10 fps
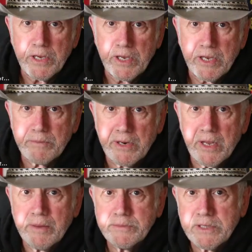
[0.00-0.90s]
again.
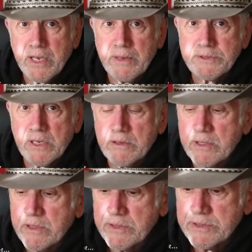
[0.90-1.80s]
My name is Gabe
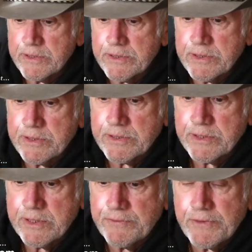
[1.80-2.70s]
Zolna. This is
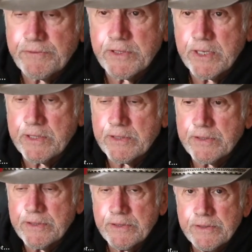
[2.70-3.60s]
the
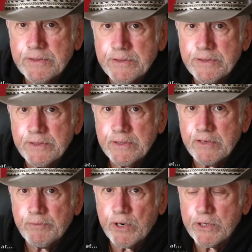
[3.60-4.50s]
15th
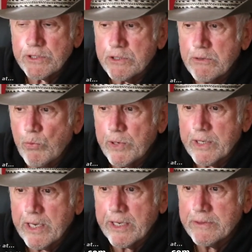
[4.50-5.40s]
of March,
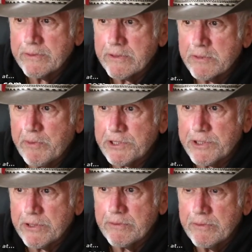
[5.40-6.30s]
2019.
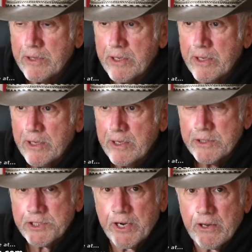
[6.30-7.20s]
Special
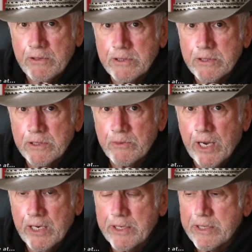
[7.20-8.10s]
shout out to
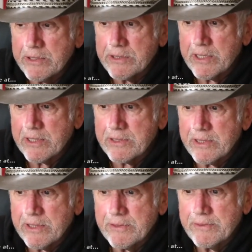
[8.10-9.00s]
Wally. He sent
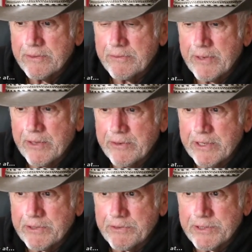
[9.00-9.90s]
a rather
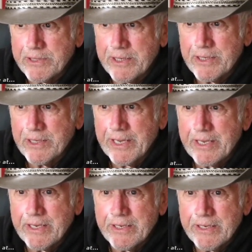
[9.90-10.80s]
interesting
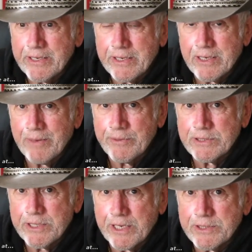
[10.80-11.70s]
link in the
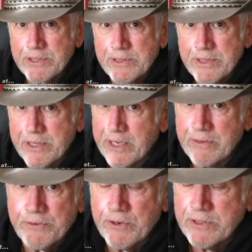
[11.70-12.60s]
comments section.
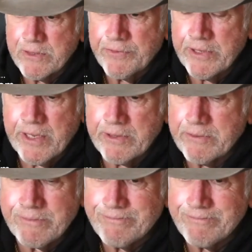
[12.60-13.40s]
Again, folks, if you're not